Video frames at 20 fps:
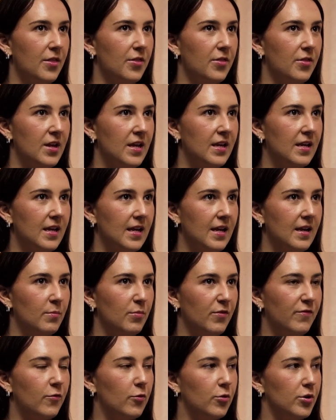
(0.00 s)
thinking
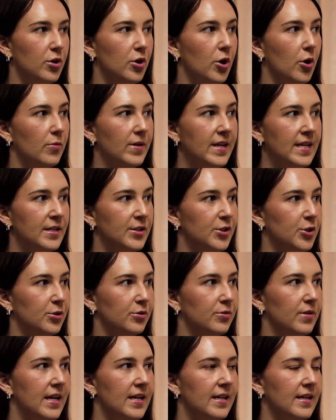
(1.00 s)
before you go into
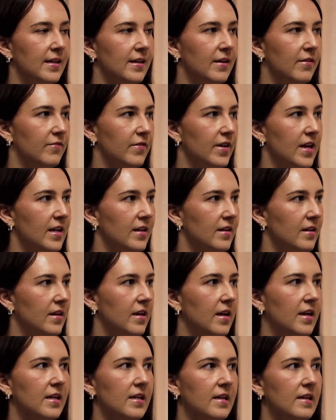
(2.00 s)
any event,
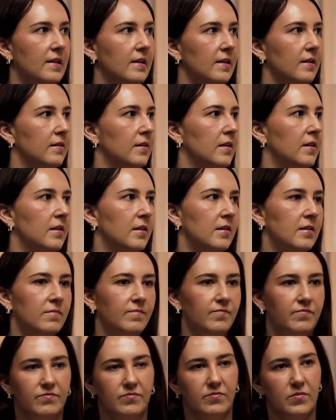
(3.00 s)
any
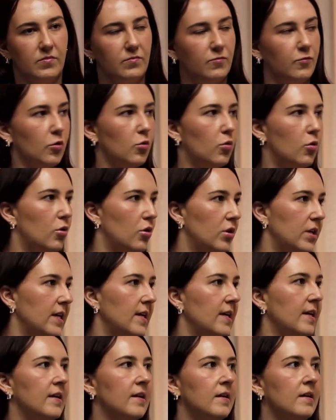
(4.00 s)

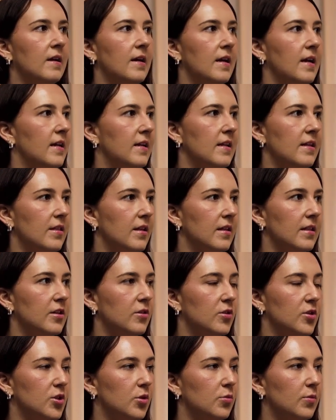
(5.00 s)
recording, anything that you're
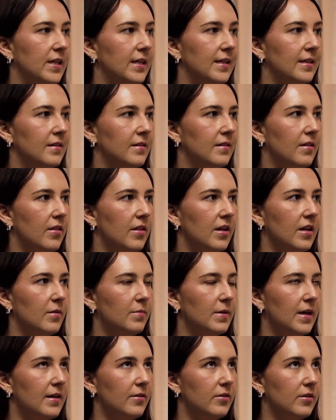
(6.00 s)
doing. Think
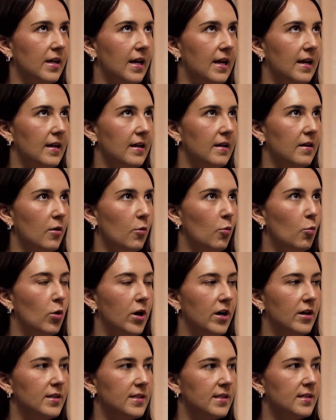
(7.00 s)
about, okay,
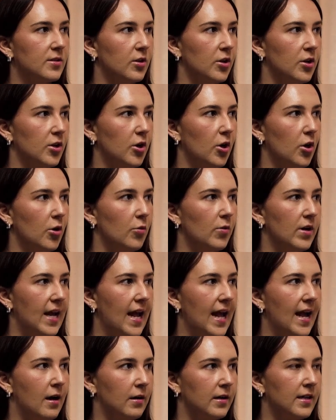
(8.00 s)
where is this going to go and
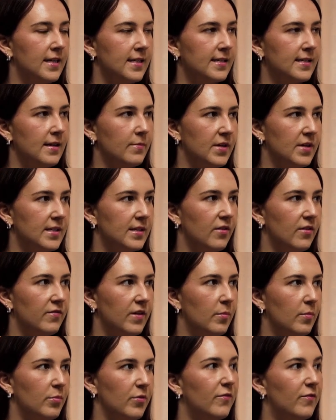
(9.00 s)
how can I set myself
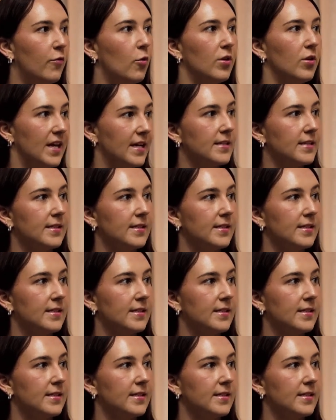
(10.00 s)
up before that